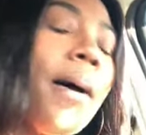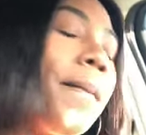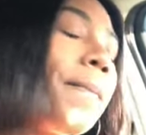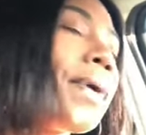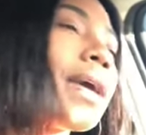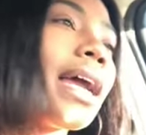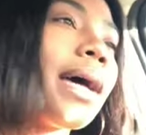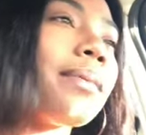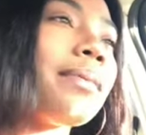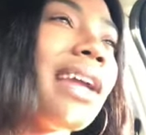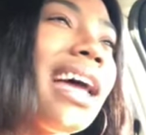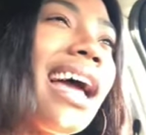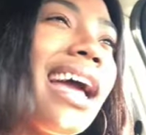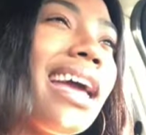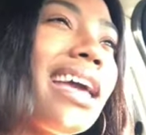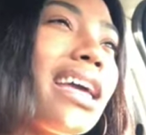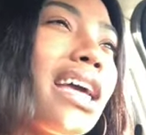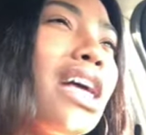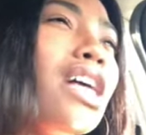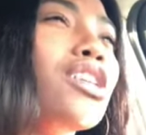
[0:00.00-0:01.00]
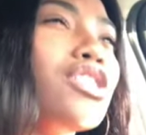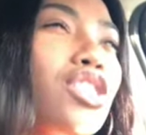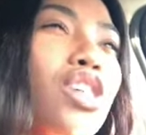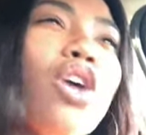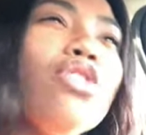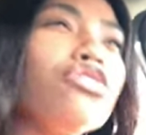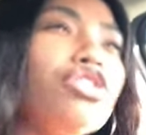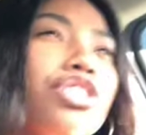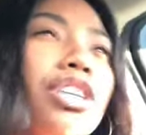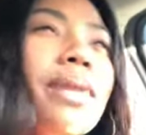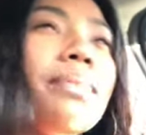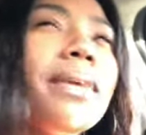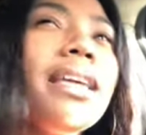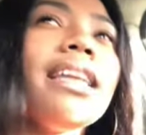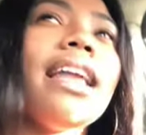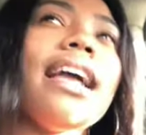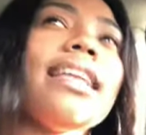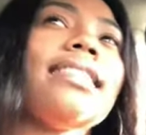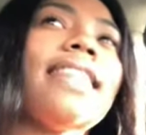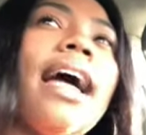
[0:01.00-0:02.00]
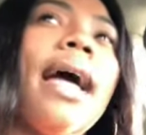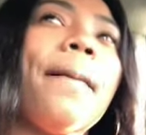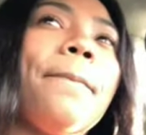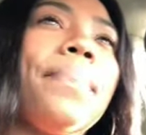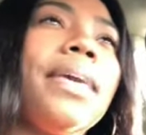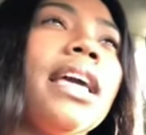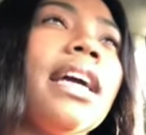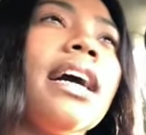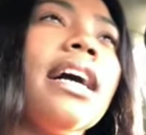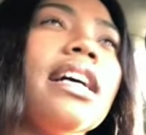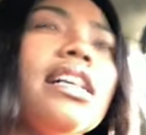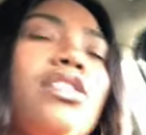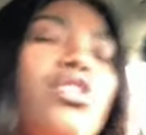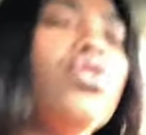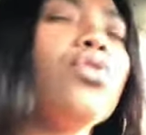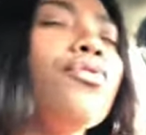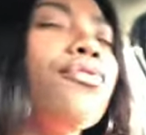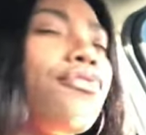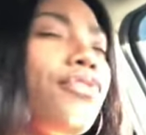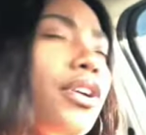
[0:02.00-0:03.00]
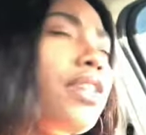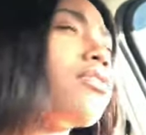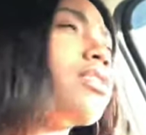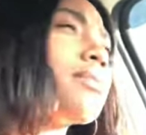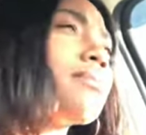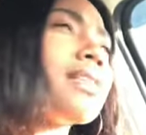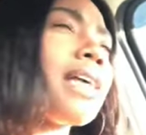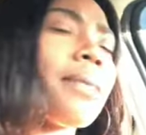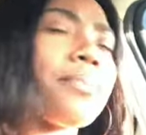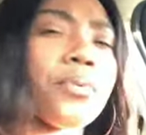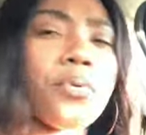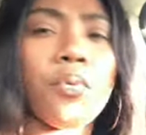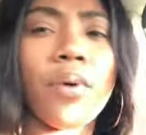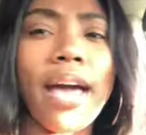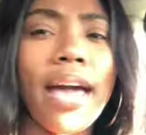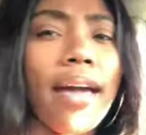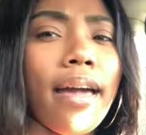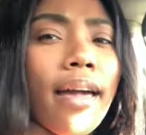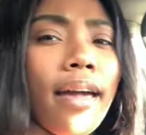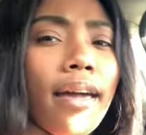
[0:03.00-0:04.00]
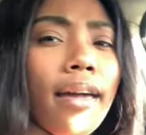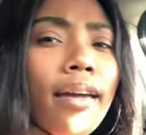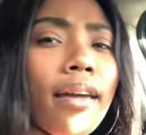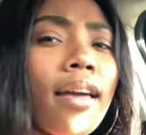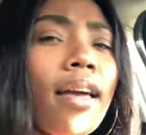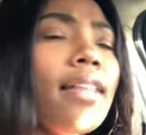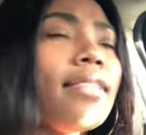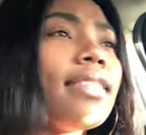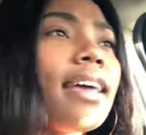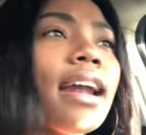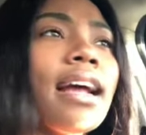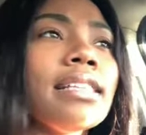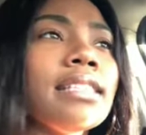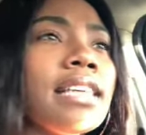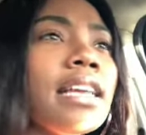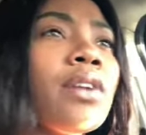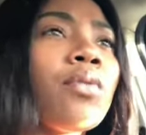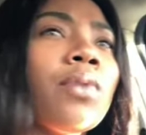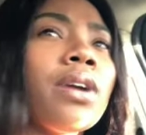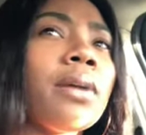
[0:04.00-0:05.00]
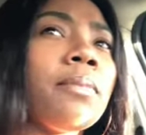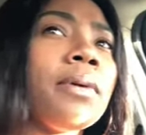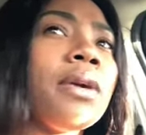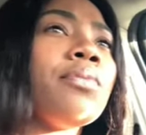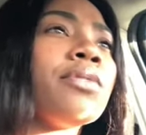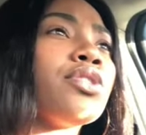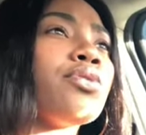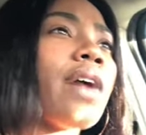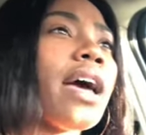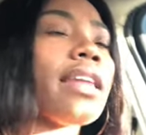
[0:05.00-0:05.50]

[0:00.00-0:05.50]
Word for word: But I'm like, don't treat me like that because you feel some type of way that I didn't want to be with you.